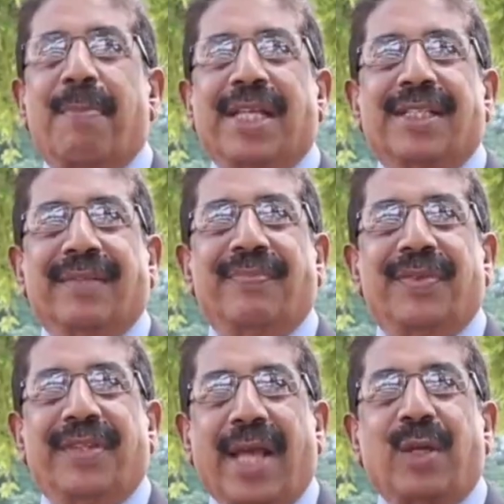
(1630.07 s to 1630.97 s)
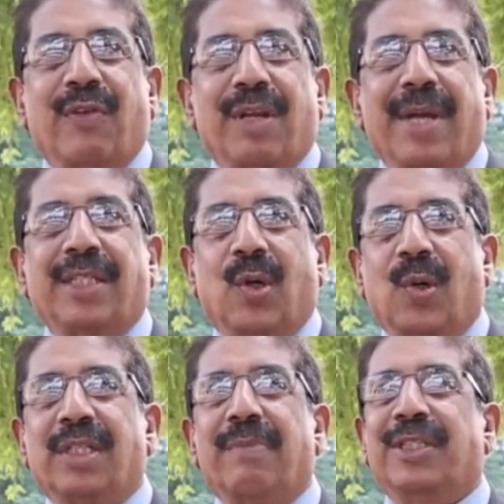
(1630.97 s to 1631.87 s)
It's a pleasure. Thank you very
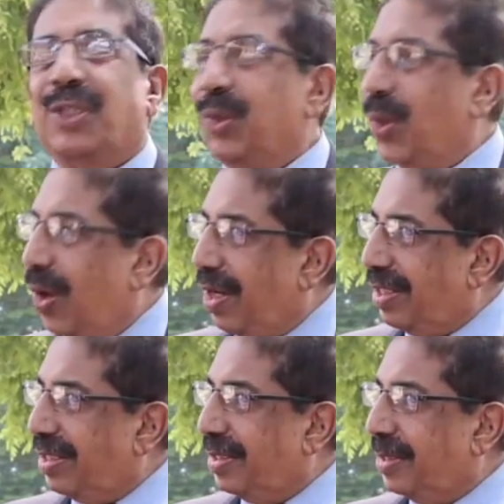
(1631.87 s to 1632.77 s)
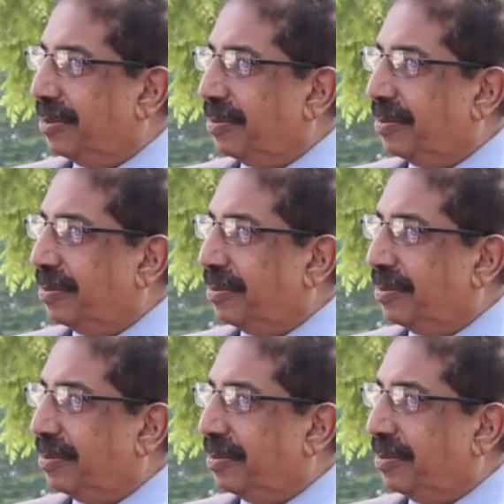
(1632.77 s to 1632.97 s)
much for this deal.